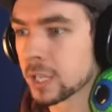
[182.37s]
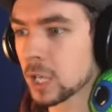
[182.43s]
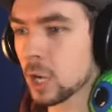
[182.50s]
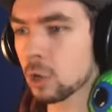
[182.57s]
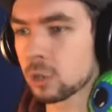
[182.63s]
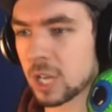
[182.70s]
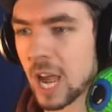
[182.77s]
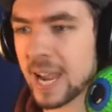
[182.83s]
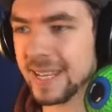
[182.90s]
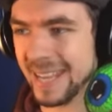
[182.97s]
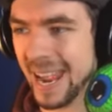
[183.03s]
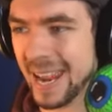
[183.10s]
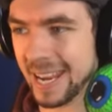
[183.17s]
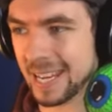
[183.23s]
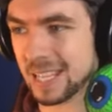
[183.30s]
You died,
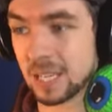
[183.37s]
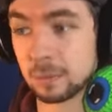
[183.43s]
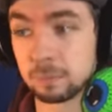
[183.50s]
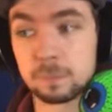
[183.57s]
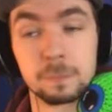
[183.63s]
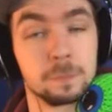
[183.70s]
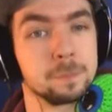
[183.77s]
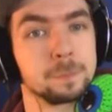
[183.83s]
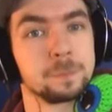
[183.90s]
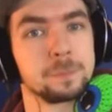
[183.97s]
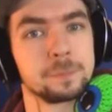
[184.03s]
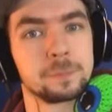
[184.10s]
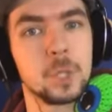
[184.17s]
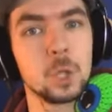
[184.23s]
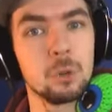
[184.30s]
dang it!
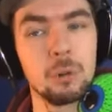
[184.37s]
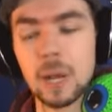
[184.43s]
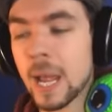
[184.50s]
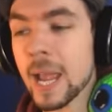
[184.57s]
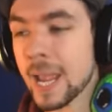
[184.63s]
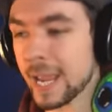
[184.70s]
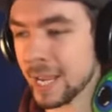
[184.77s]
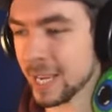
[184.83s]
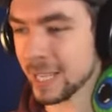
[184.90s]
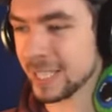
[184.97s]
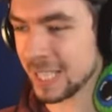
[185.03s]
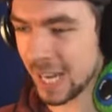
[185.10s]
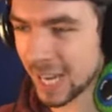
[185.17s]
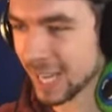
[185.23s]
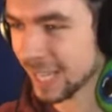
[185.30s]
Great!